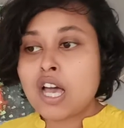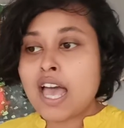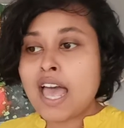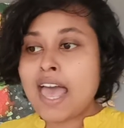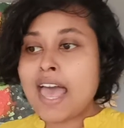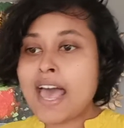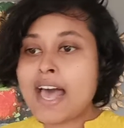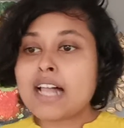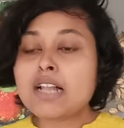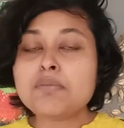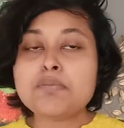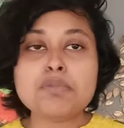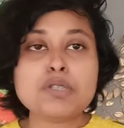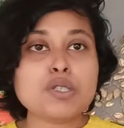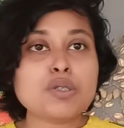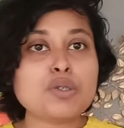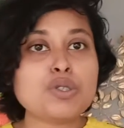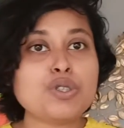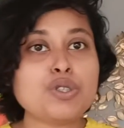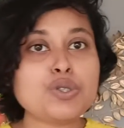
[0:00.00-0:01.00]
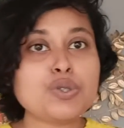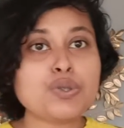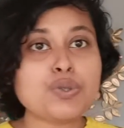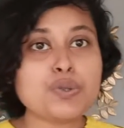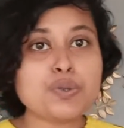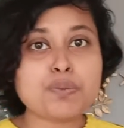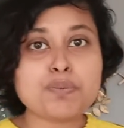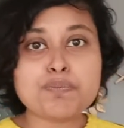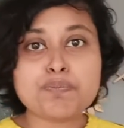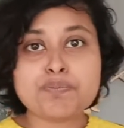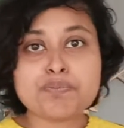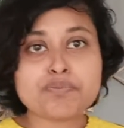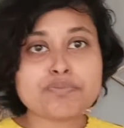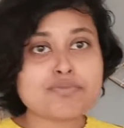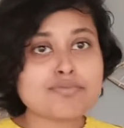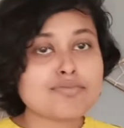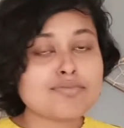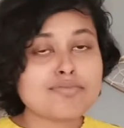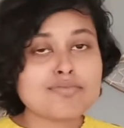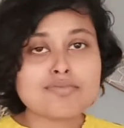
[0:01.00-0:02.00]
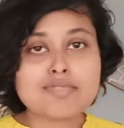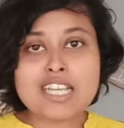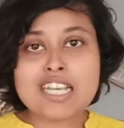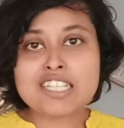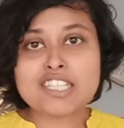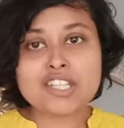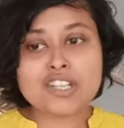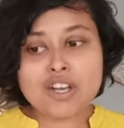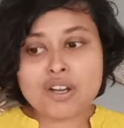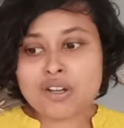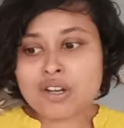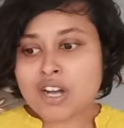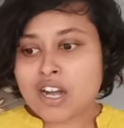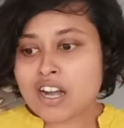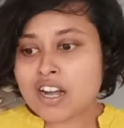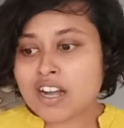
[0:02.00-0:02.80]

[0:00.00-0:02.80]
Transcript: help you to, you know,